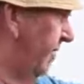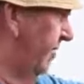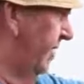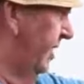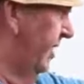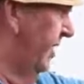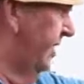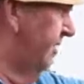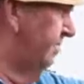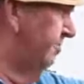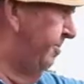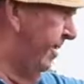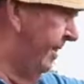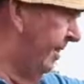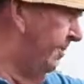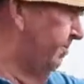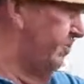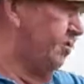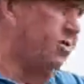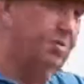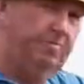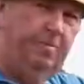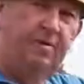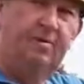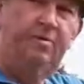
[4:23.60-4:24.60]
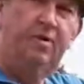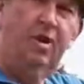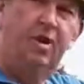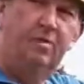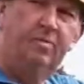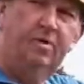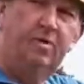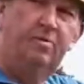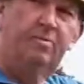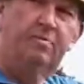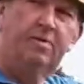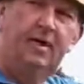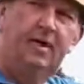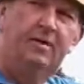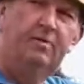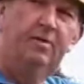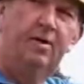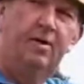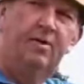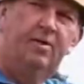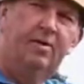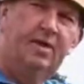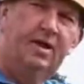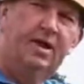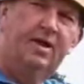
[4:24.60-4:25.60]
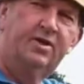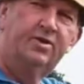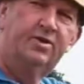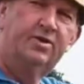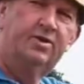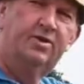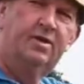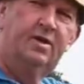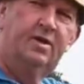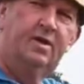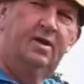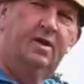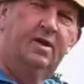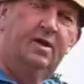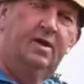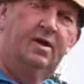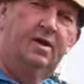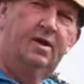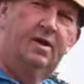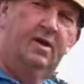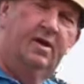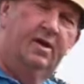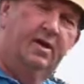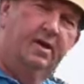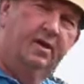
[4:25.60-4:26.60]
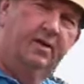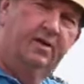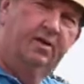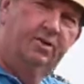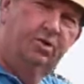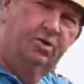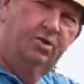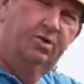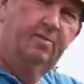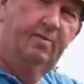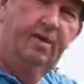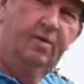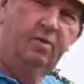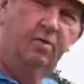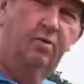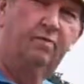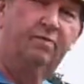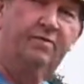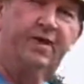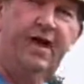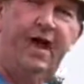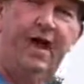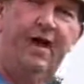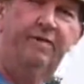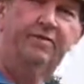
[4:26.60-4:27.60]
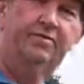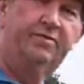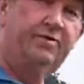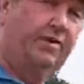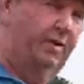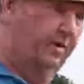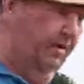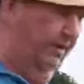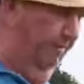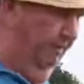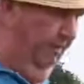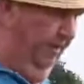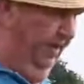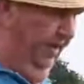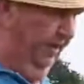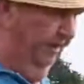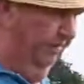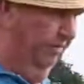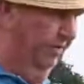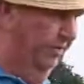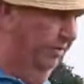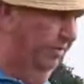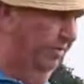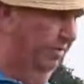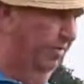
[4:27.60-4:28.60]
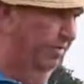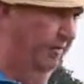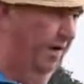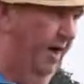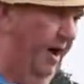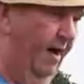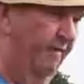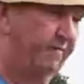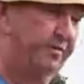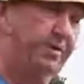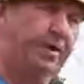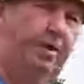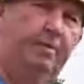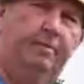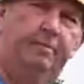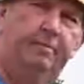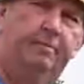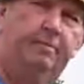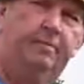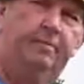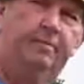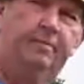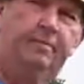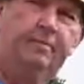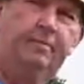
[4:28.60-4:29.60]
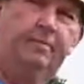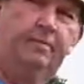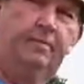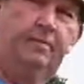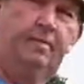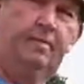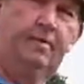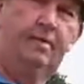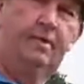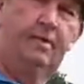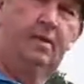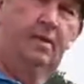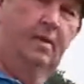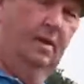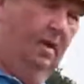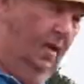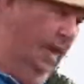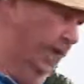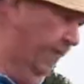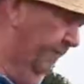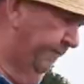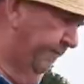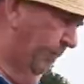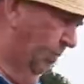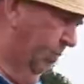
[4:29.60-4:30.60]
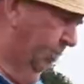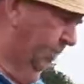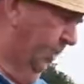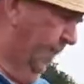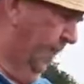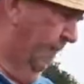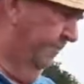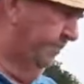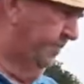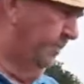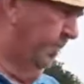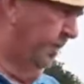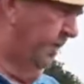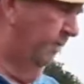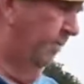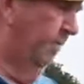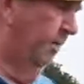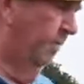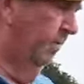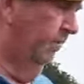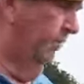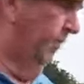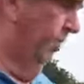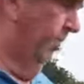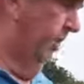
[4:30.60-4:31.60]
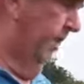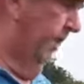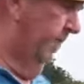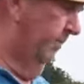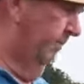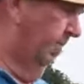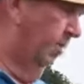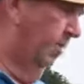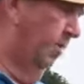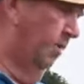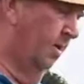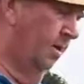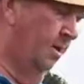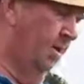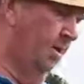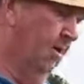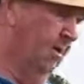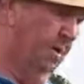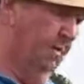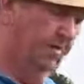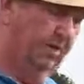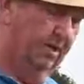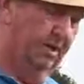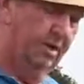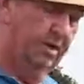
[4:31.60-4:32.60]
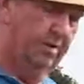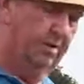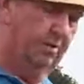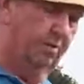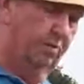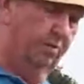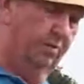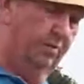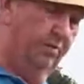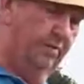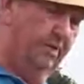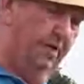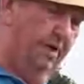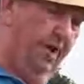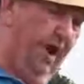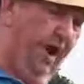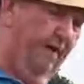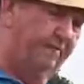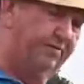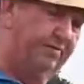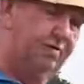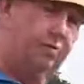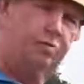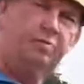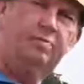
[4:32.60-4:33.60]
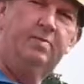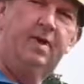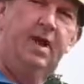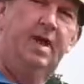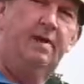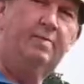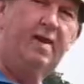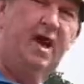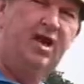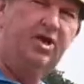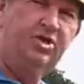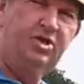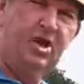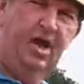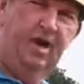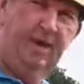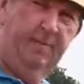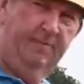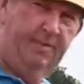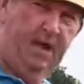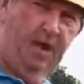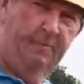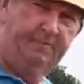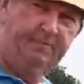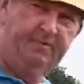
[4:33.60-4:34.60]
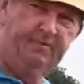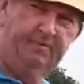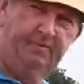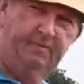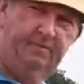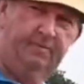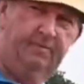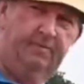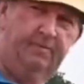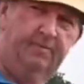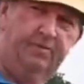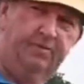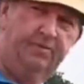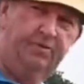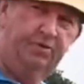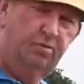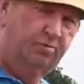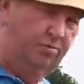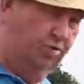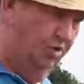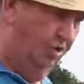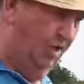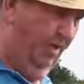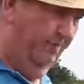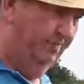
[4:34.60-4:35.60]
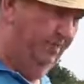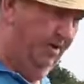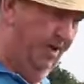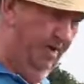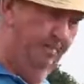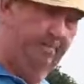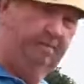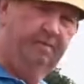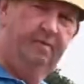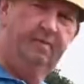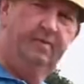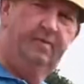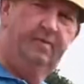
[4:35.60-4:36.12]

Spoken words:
our knees, turn them out and pick them on our knees, just to make room for the harvester, and then we'll take the rest of them out with the harvester. I'll have to cut the tops on them now before I take them out, because the harvester wouldn't be able to manage all them tops. There's too much tops on them.